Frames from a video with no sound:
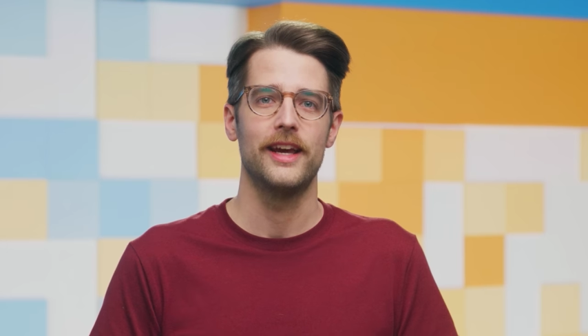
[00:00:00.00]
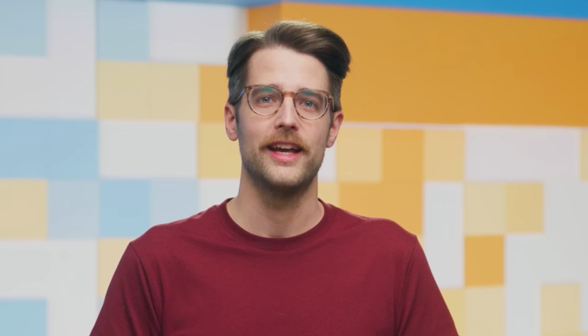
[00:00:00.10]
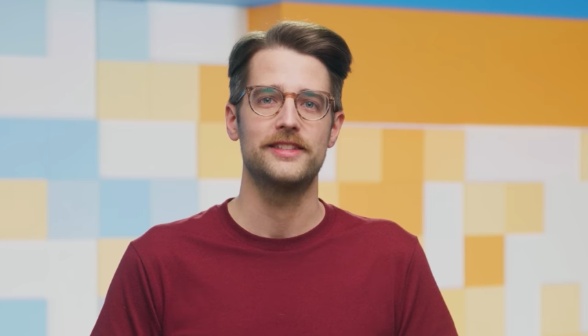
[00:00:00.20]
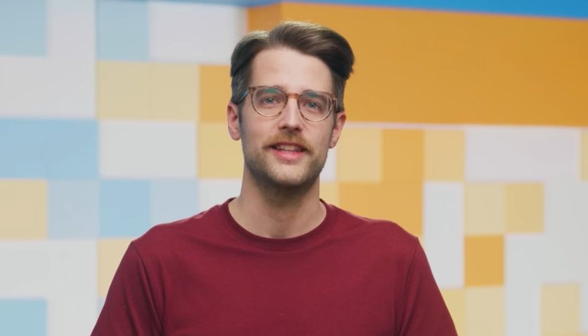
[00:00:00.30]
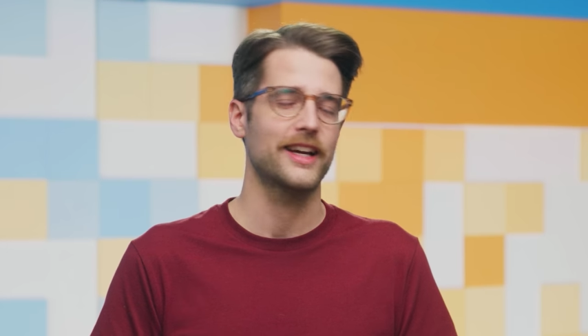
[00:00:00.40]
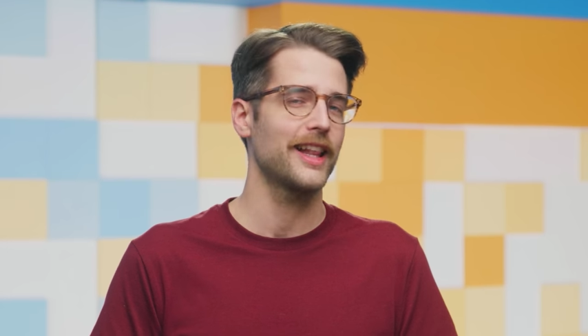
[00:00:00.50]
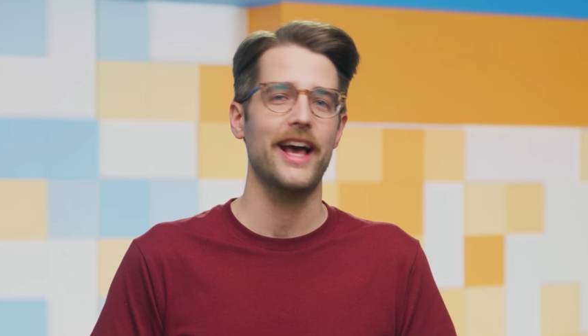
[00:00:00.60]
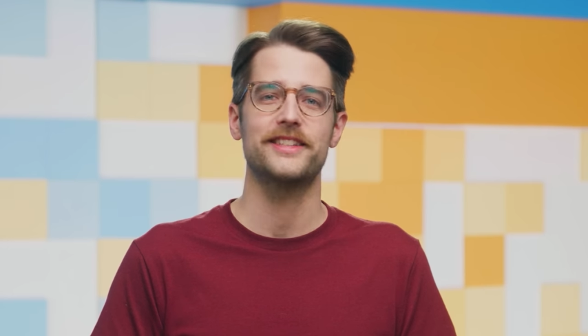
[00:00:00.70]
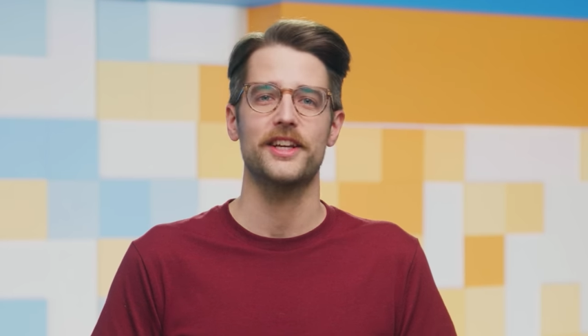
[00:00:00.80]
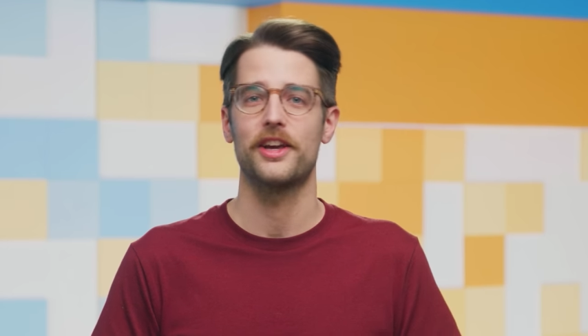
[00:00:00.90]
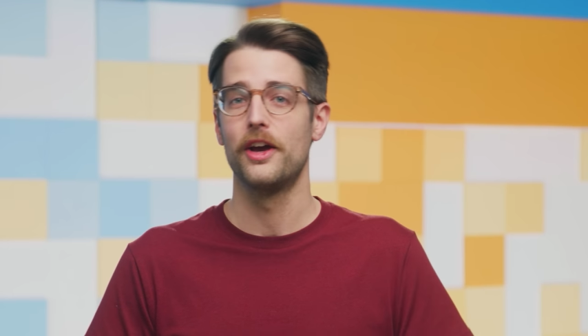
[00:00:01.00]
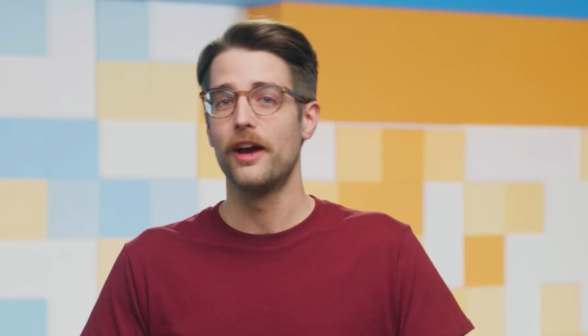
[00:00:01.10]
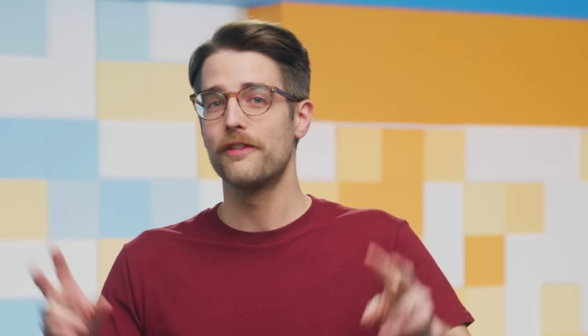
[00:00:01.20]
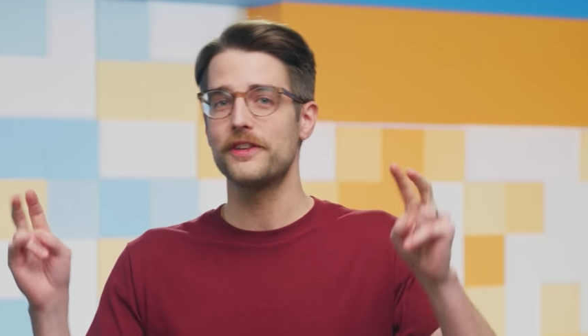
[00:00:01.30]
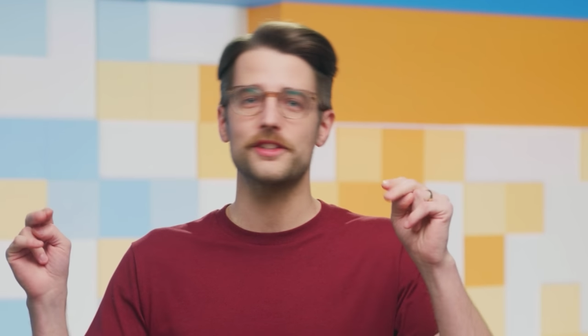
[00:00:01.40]
It's the classic,
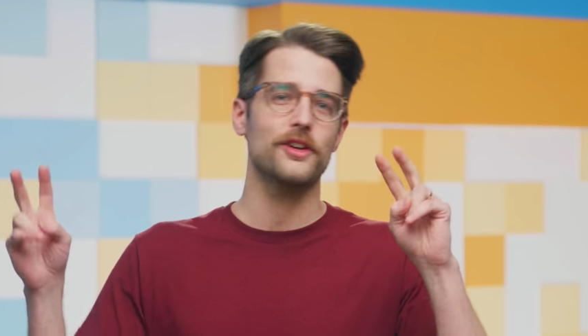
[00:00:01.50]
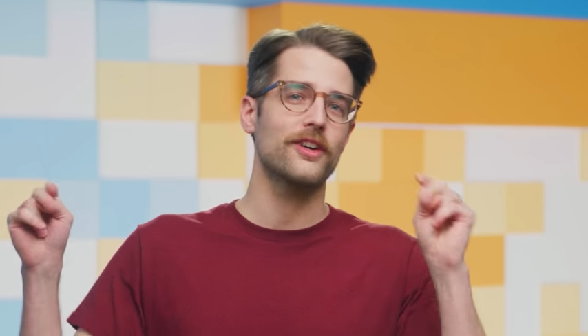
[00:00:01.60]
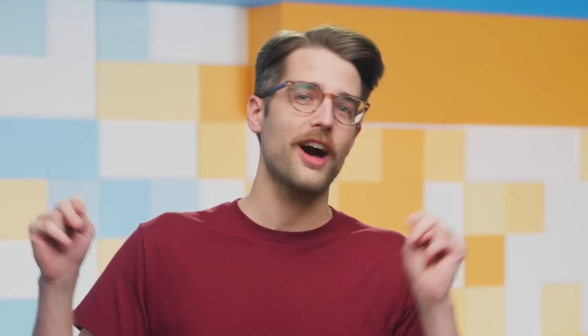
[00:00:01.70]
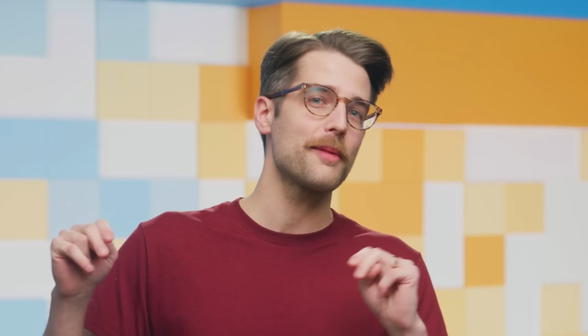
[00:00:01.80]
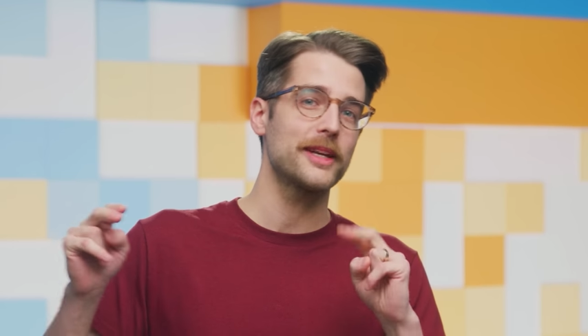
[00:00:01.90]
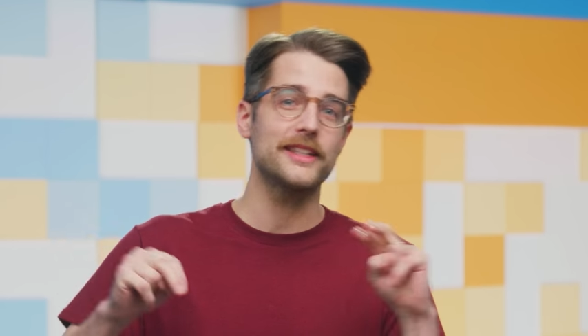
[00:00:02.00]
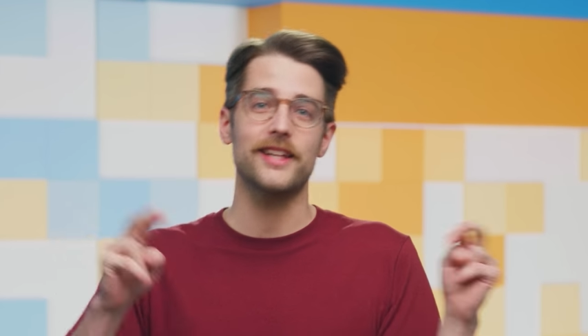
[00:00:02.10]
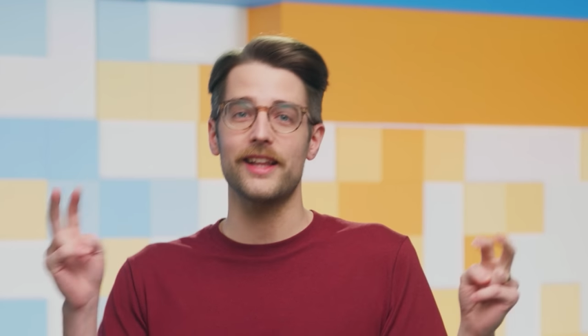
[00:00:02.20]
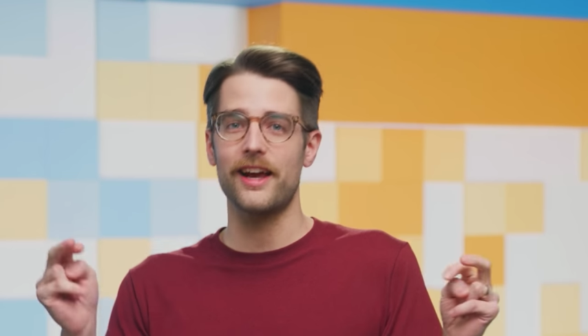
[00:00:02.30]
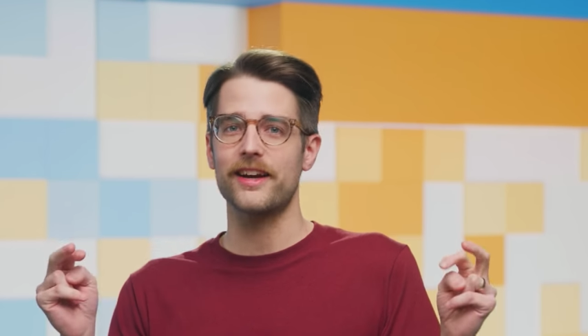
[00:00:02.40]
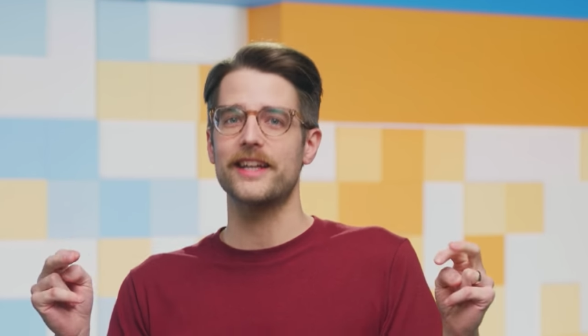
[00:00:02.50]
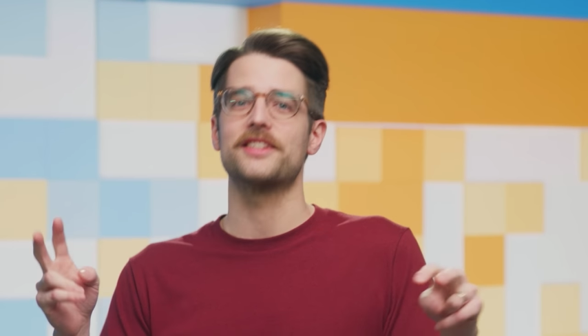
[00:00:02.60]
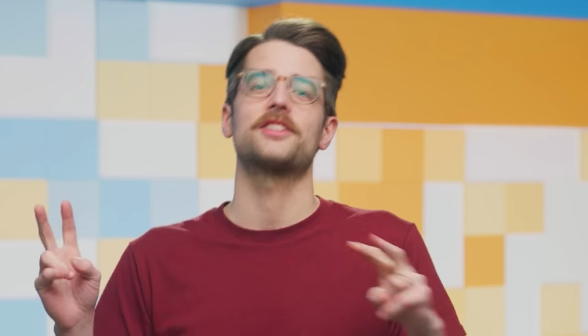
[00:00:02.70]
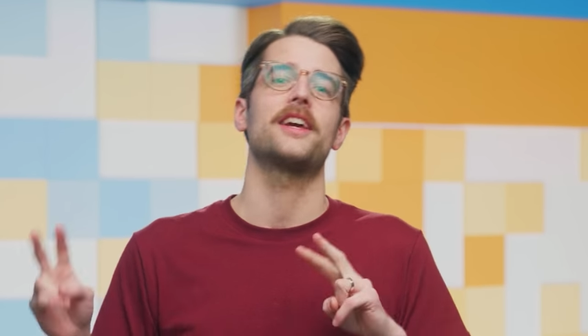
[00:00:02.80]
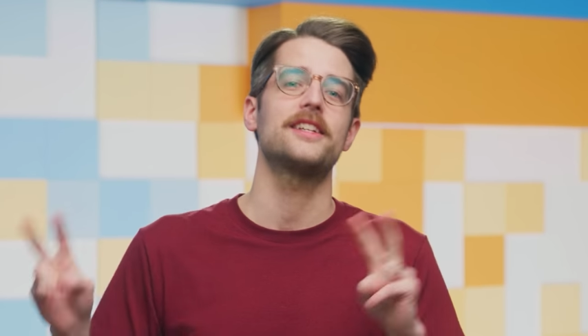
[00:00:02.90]
physical comedy is
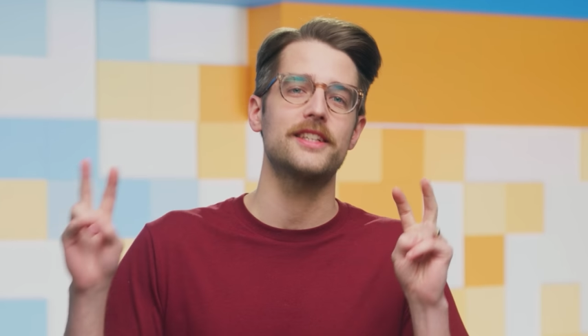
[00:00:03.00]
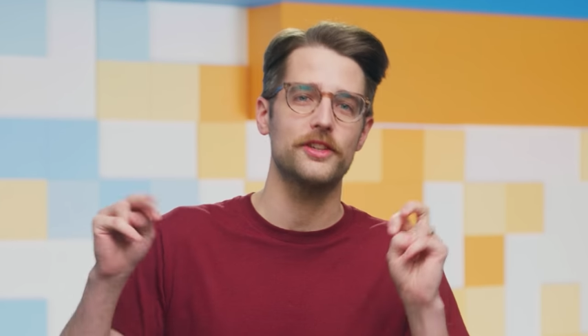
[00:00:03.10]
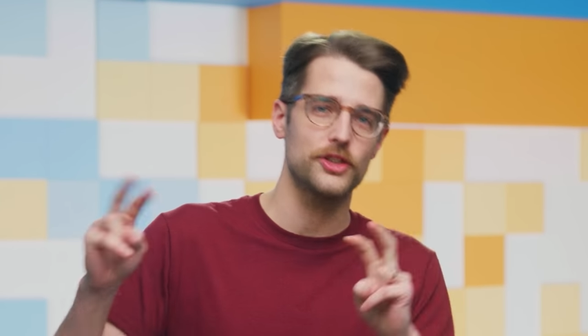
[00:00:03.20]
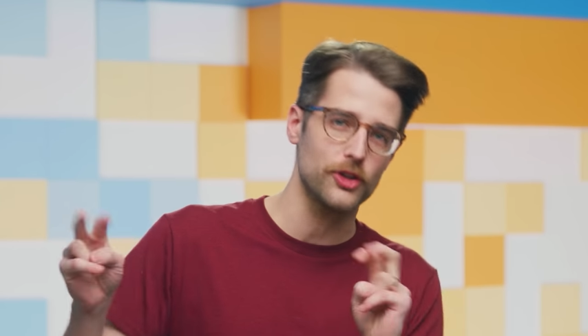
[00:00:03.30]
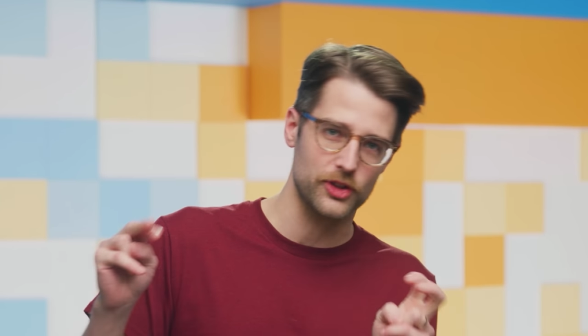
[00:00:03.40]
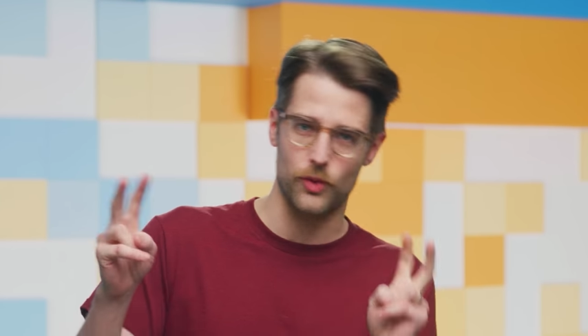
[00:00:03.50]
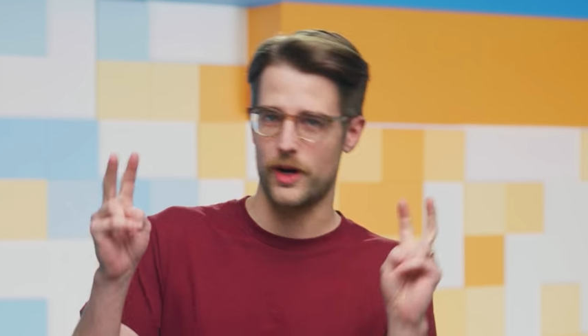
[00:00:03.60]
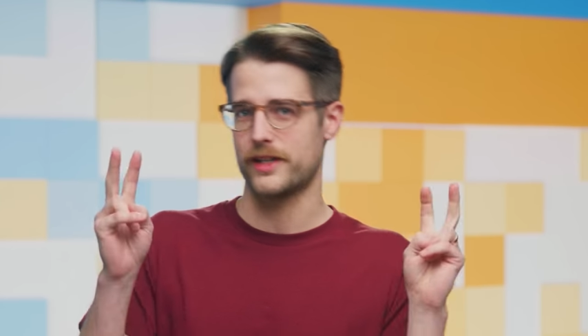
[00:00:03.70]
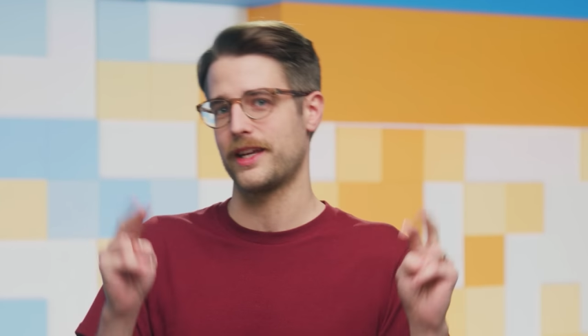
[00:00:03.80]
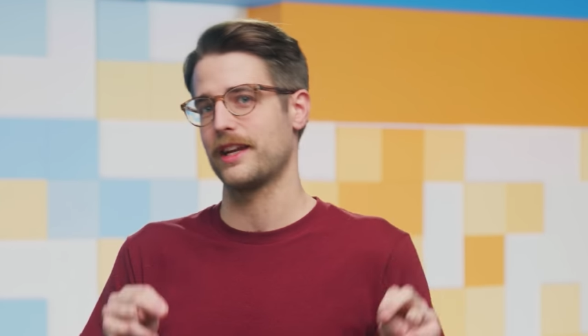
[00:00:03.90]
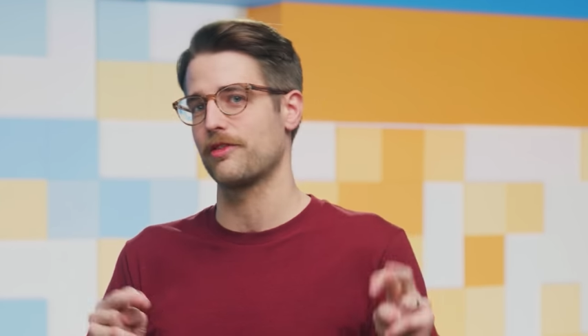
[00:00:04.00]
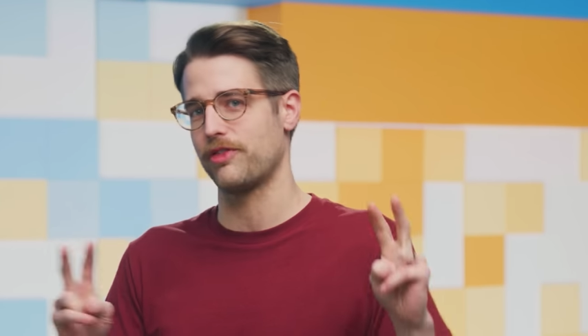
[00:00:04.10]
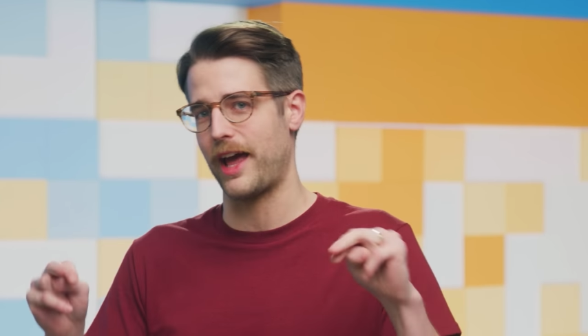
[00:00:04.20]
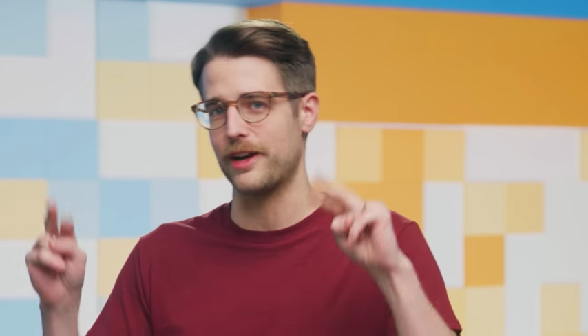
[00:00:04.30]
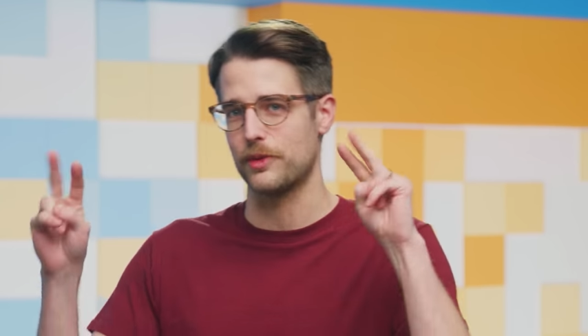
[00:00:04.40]
hilarious until you're the one getting
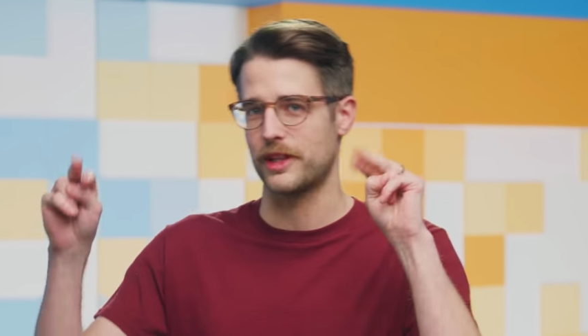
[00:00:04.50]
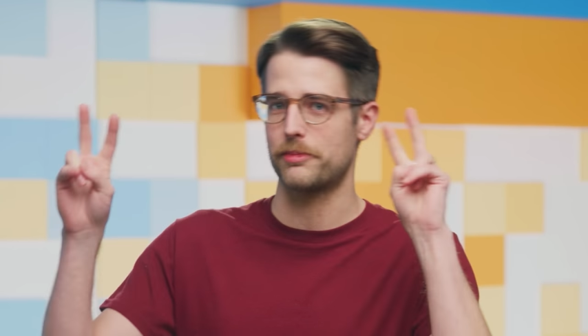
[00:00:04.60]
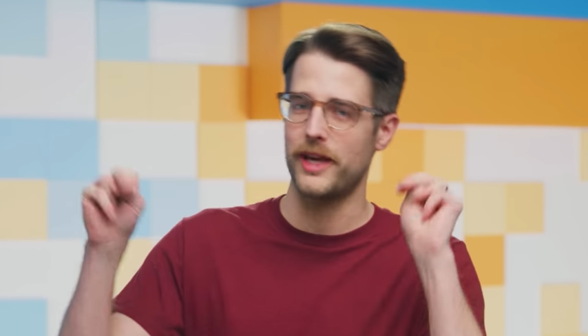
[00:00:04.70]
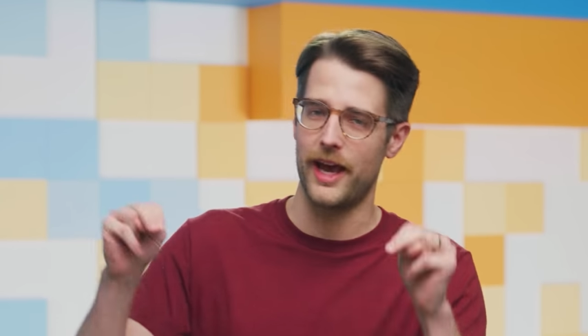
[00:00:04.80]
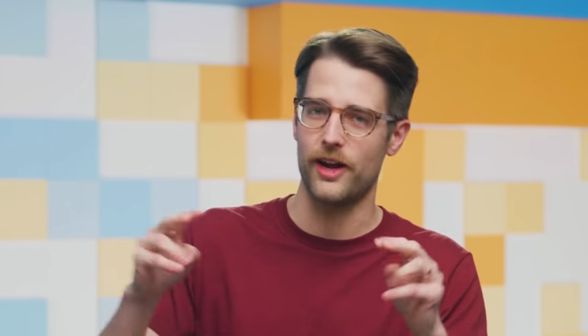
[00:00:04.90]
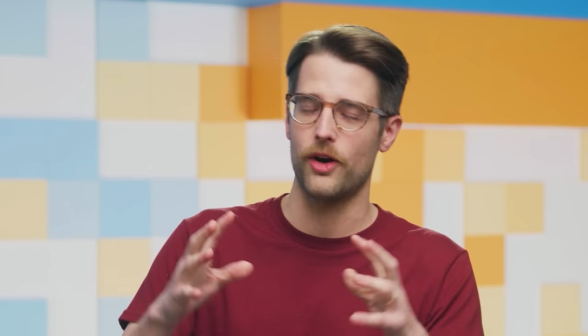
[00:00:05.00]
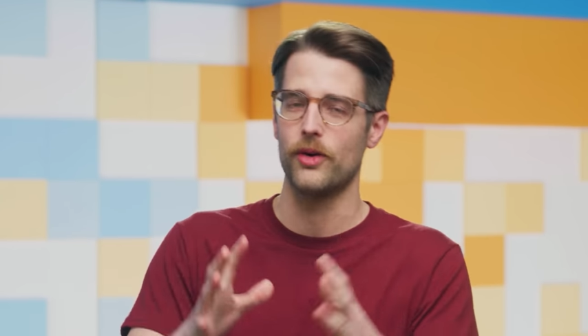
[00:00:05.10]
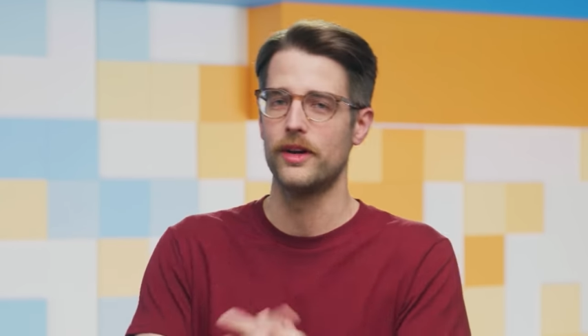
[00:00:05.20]
flattened with a piano